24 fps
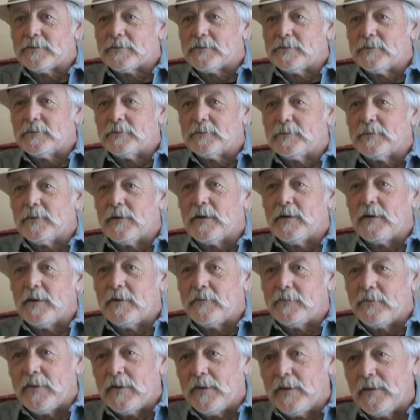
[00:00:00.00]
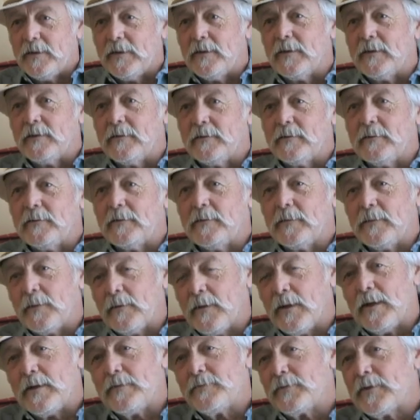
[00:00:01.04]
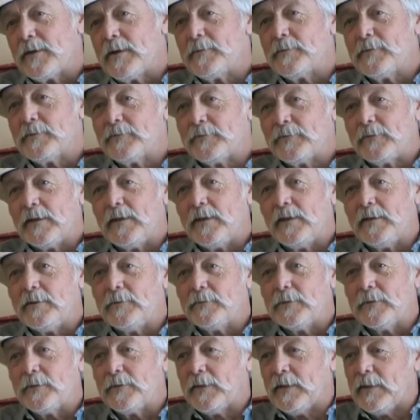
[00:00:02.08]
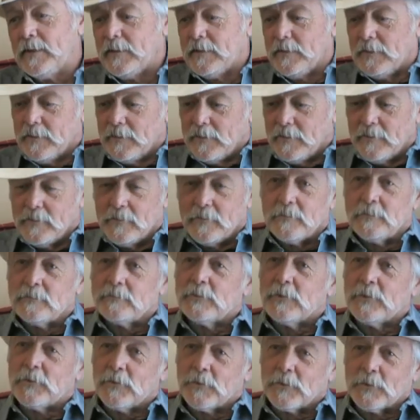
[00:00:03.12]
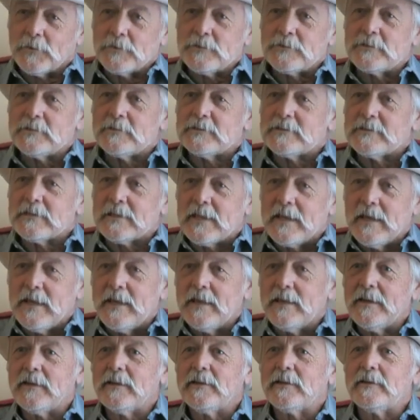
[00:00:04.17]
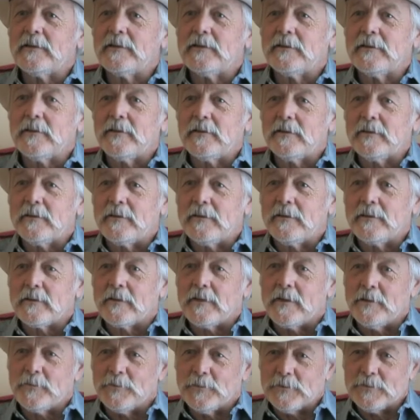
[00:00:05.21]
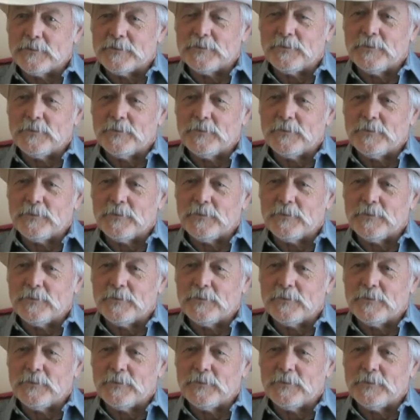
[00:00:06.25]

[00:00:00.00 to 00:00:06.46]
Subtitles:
so I've had a lifetime of dealing with horses and cattle and cowboys.